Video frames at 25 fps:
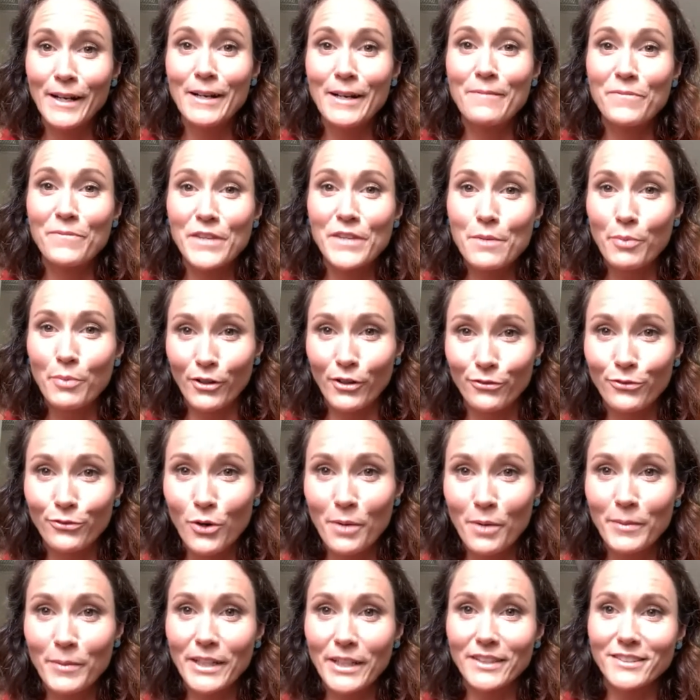the
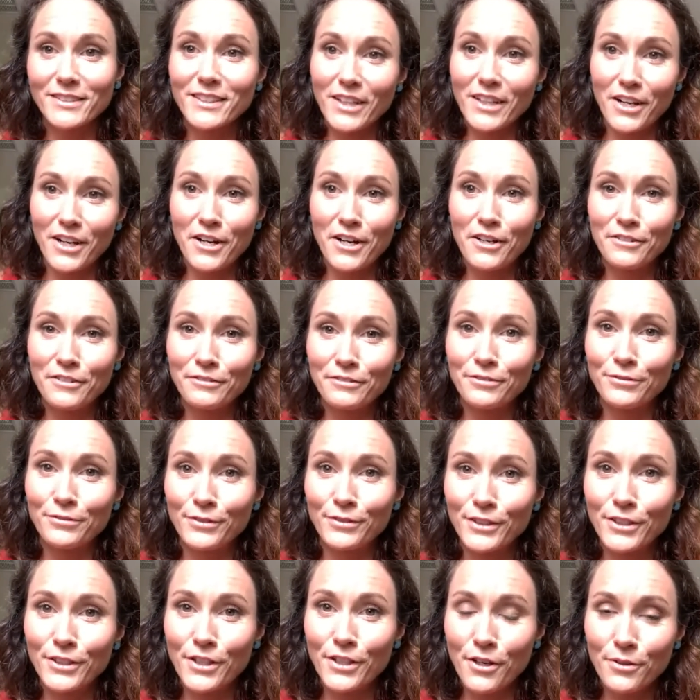performance of,
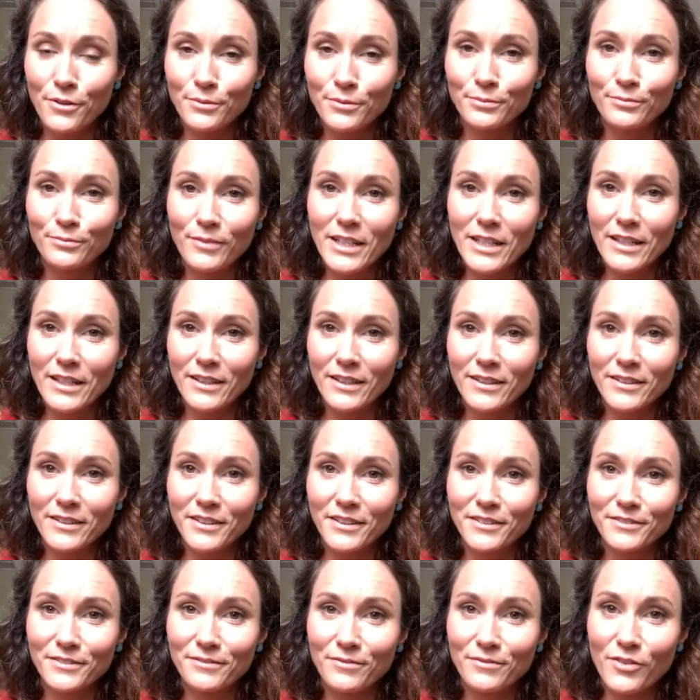
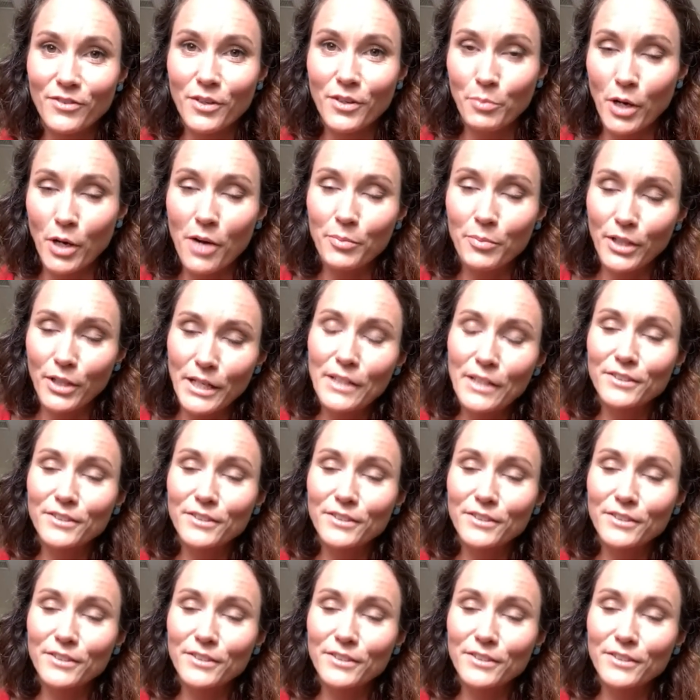the property.